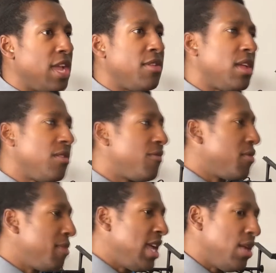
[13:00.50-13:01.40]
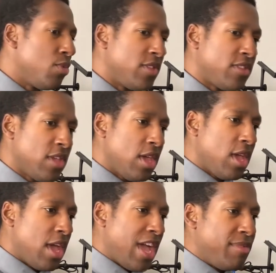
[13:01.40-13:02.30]
And for me, what's
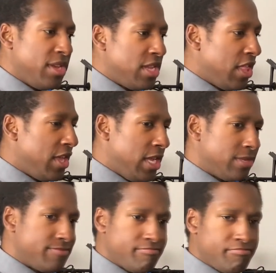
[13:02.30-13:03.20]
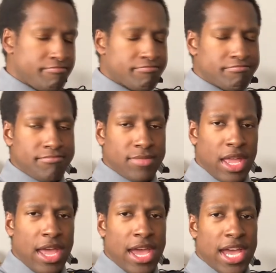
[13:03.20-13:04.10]
I've been telling
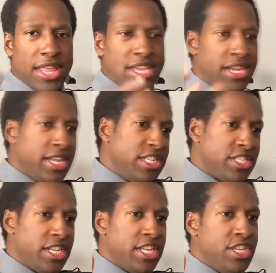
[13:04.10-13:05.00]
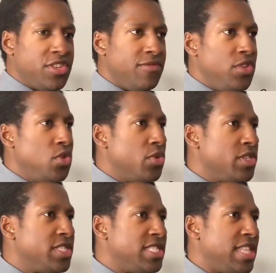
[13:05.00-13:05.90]
the attention
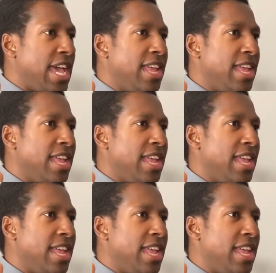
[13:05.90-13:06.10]
viewers is that